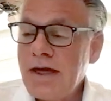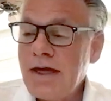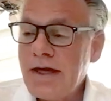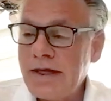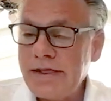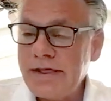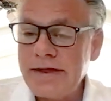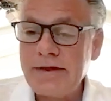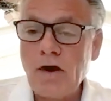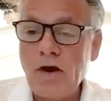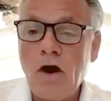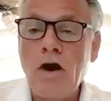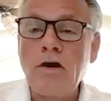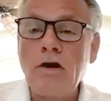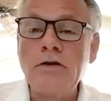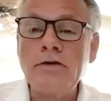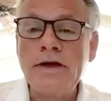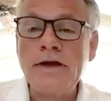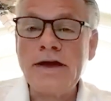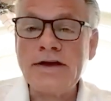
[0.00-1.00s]
like
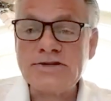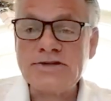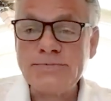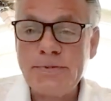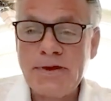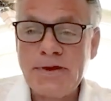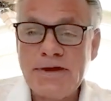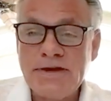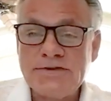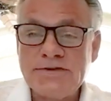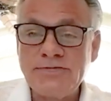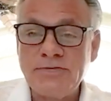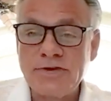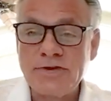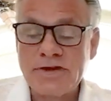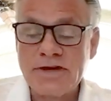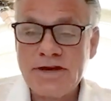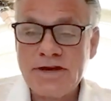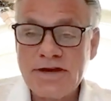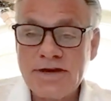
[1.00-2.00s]
RESPs for
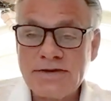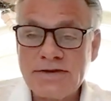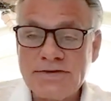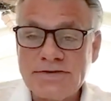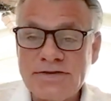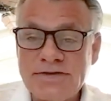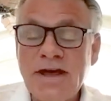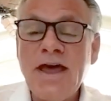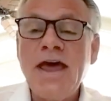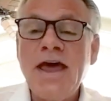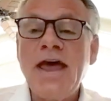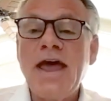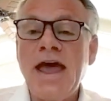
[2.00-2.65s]
the kids